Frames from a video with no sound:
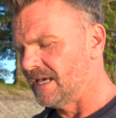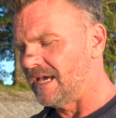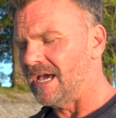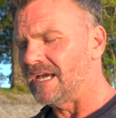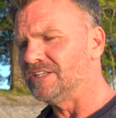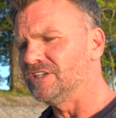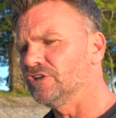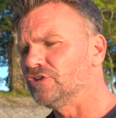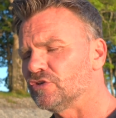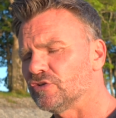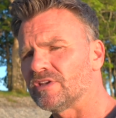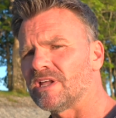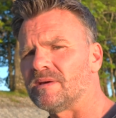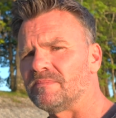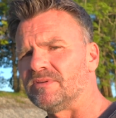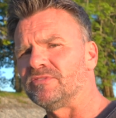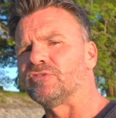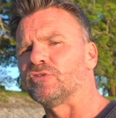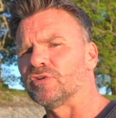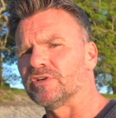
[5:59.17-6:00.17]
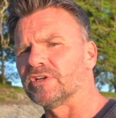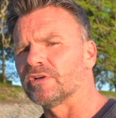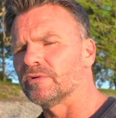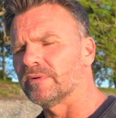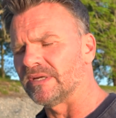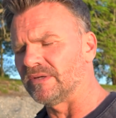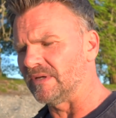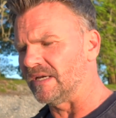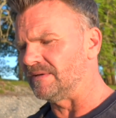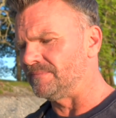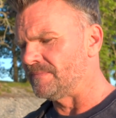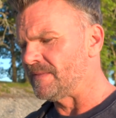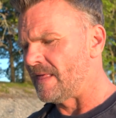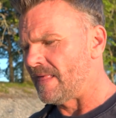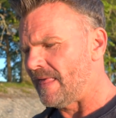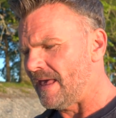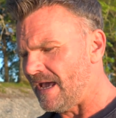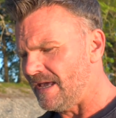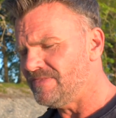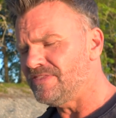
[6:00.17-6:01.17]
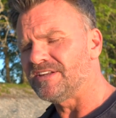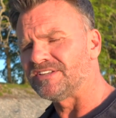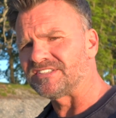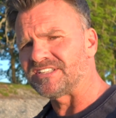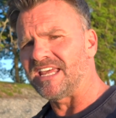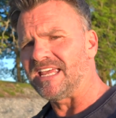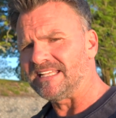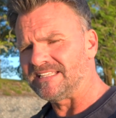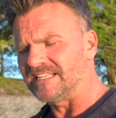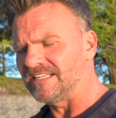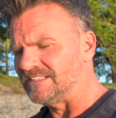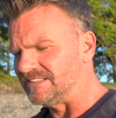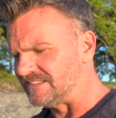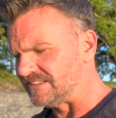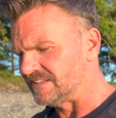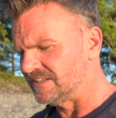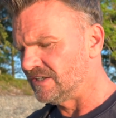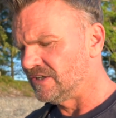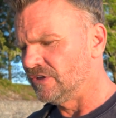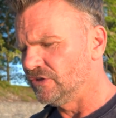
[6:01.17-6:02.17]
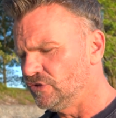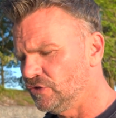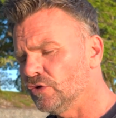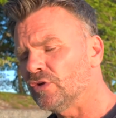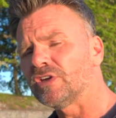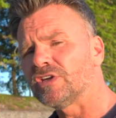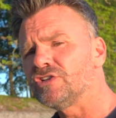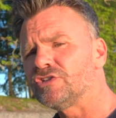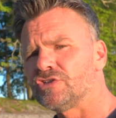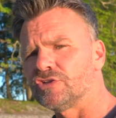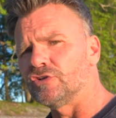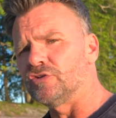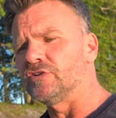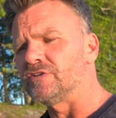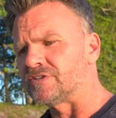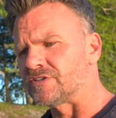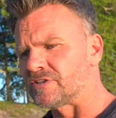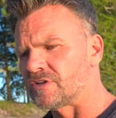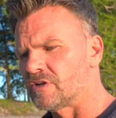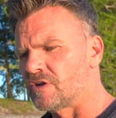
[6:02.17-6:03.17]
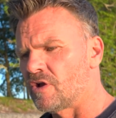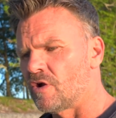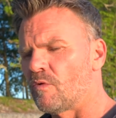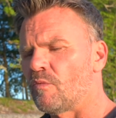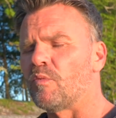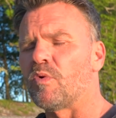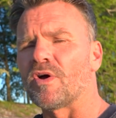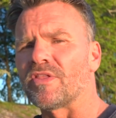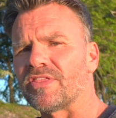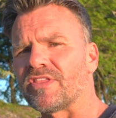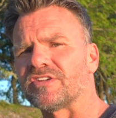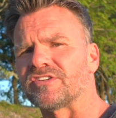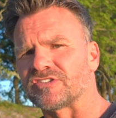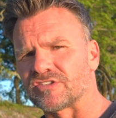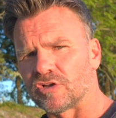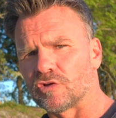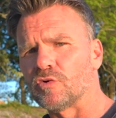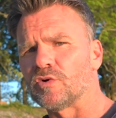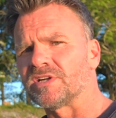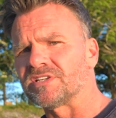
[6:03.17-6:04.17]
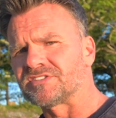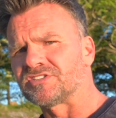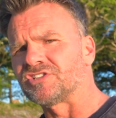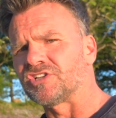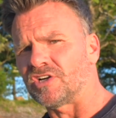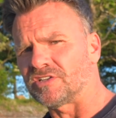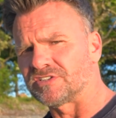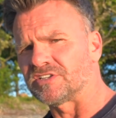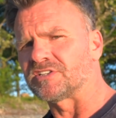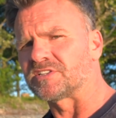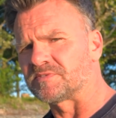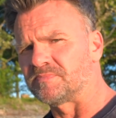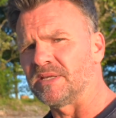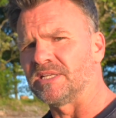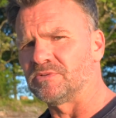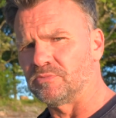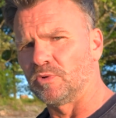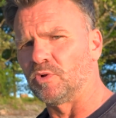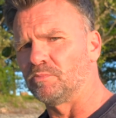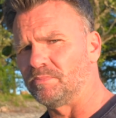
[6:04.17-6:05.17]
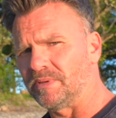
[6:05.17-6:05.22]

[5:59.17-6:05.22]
And you do that before you go out. In the settings, you can choose what the slowest shutter speed will